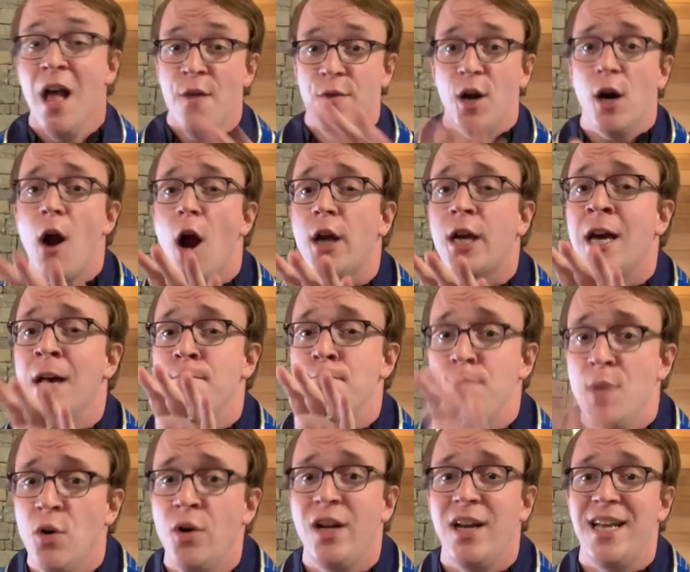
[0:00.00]
There are
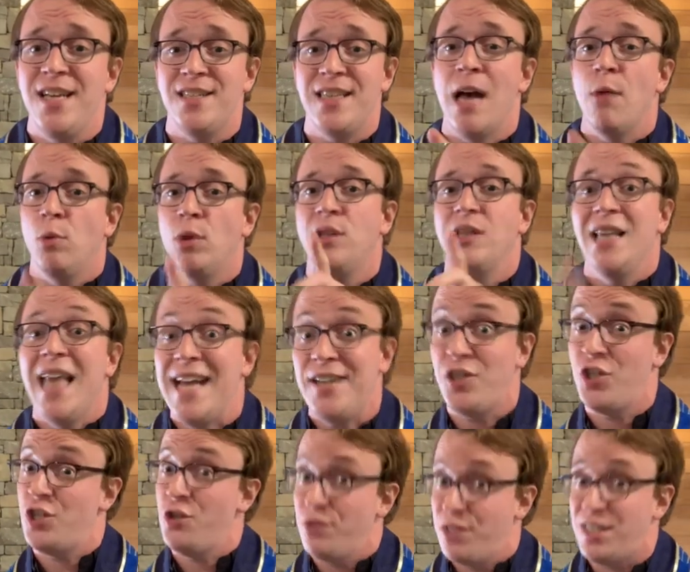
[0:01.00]
communities that will
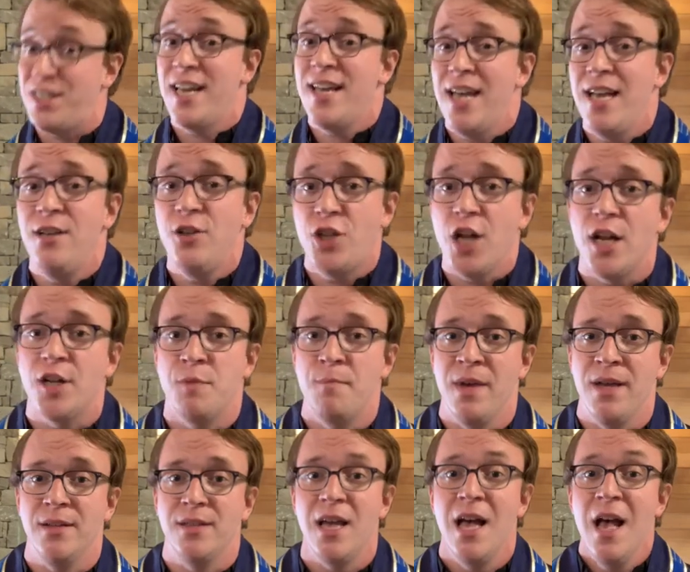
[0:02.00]
let you sit in
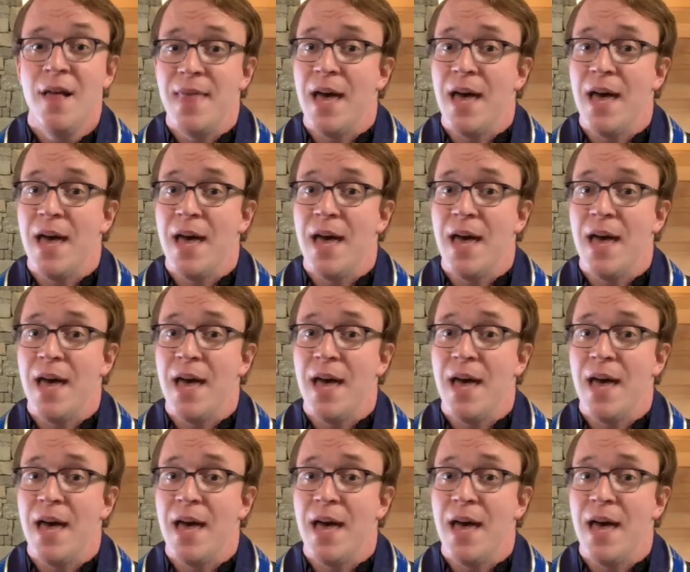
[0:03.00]
judgment,